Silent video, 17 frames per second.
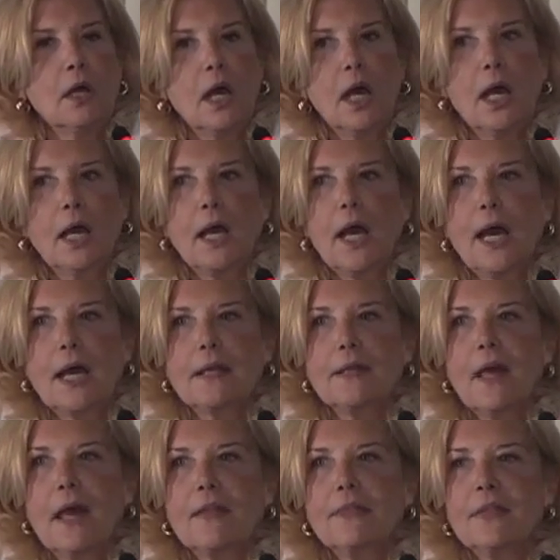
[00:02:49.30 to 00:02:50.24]
uh,
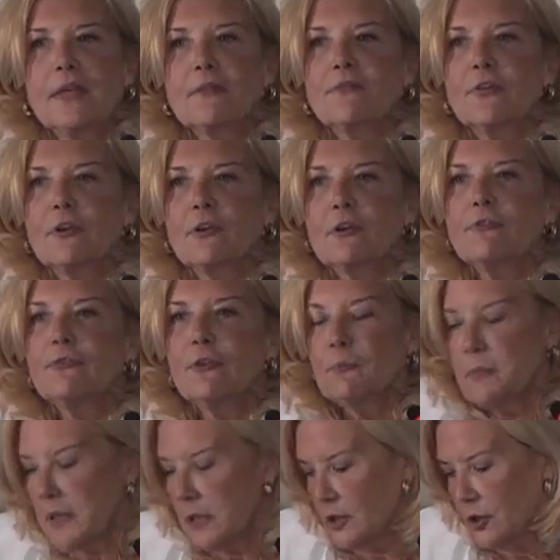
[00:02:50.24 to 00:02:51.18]
I, I, think, very
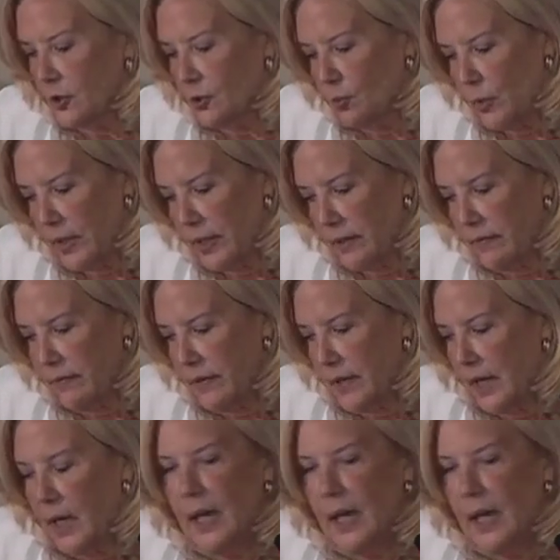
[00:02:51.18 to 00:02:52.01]
familiar with